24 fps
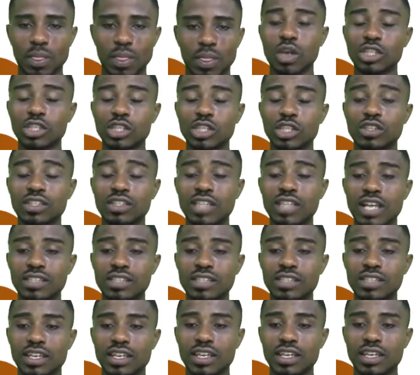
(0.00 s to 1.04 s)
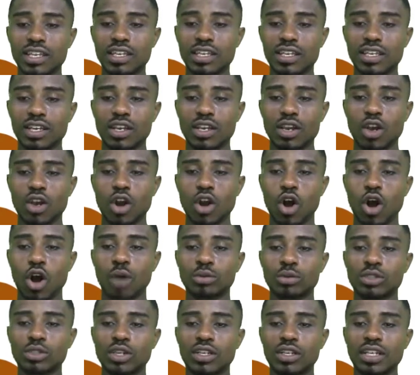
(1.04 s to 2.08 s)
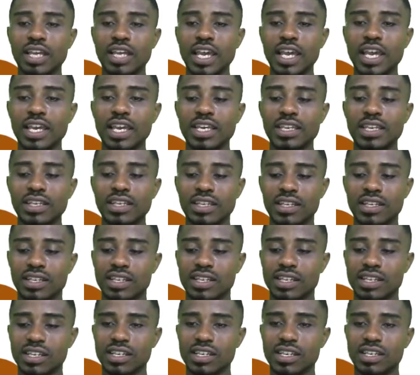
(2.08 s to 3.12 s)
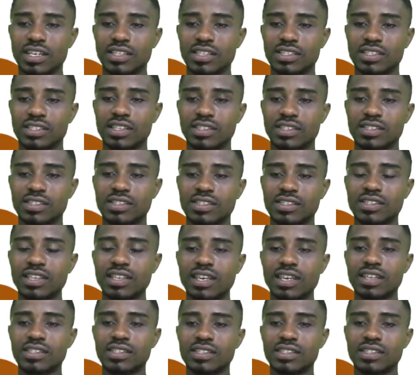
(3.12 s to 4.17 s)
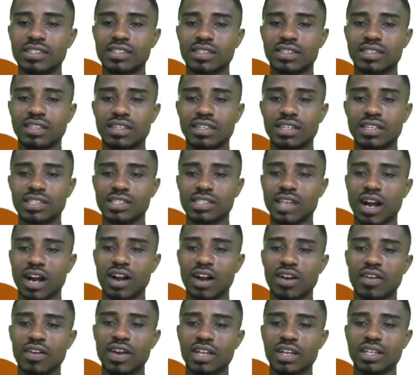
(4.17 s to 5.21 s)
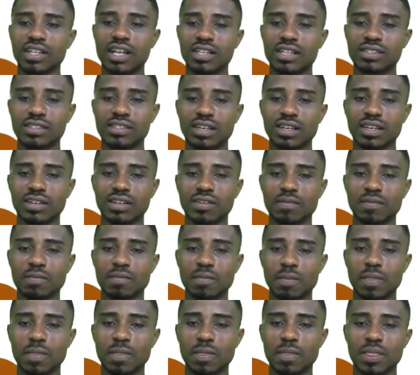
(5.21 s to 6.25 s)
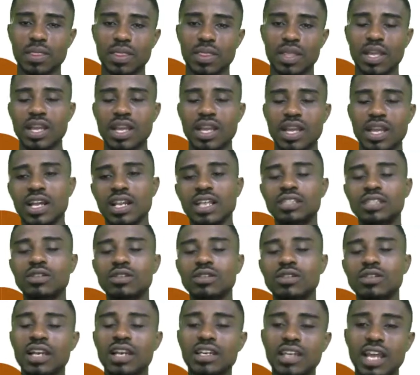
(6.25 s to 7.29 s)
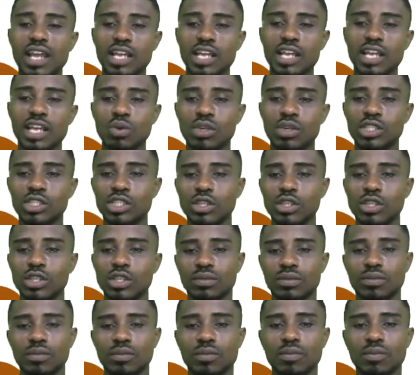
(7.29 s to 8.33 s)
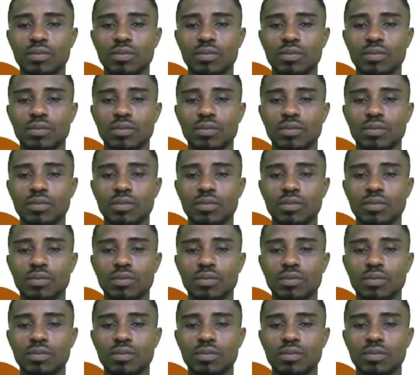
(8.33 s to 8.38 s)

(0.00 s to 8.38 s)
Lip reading: Question 33, option A, 66 is our correct answer. Let's look at the next question.